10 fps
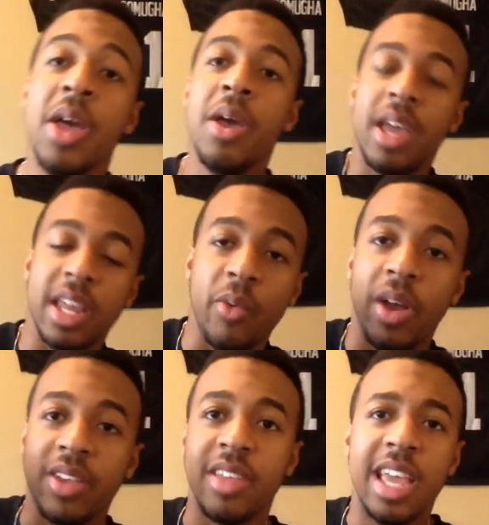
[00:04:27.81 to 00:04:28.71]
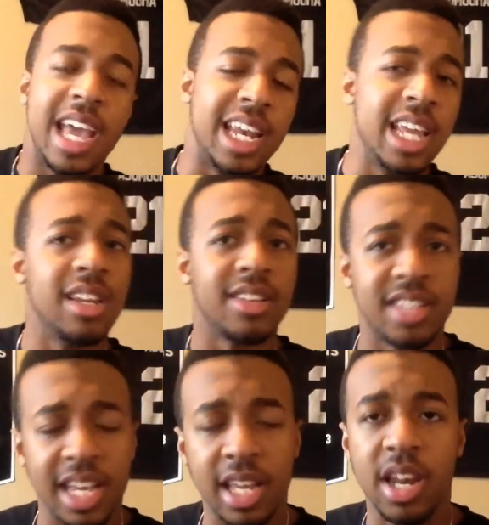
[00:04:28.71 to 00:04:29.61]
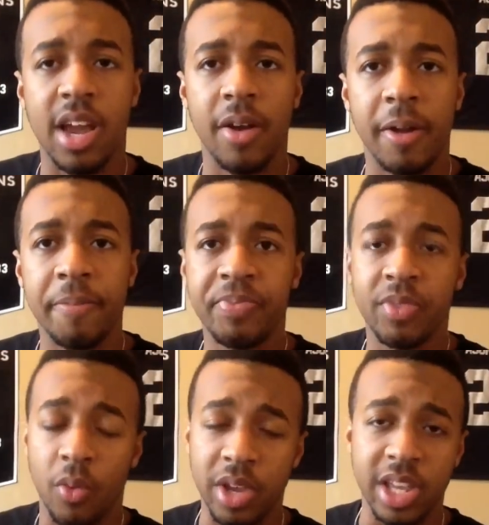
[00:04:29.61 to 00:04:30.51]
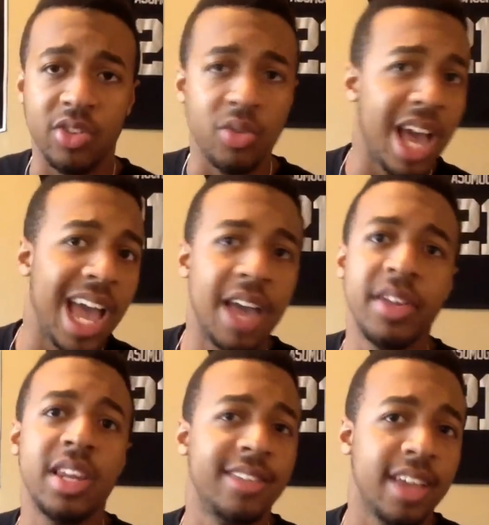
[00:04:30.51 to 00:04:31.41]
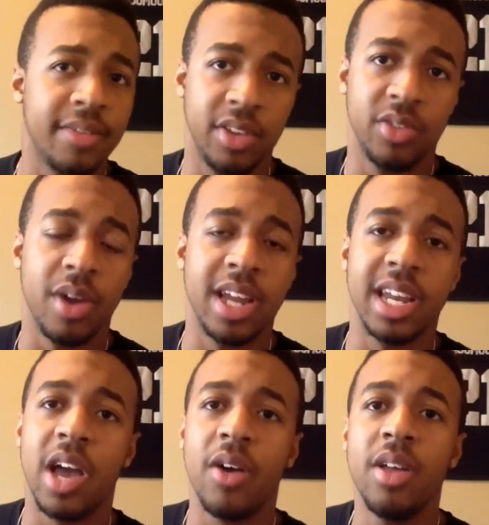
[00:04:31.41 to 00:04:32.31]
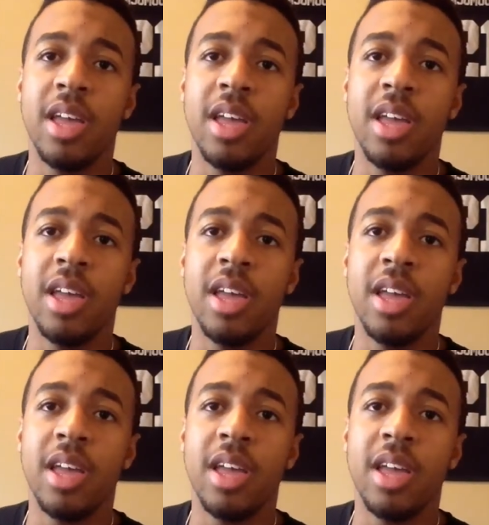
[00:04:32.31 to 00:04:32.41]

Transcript: Anyways, and then in the secondary, we do not have any safeties right now.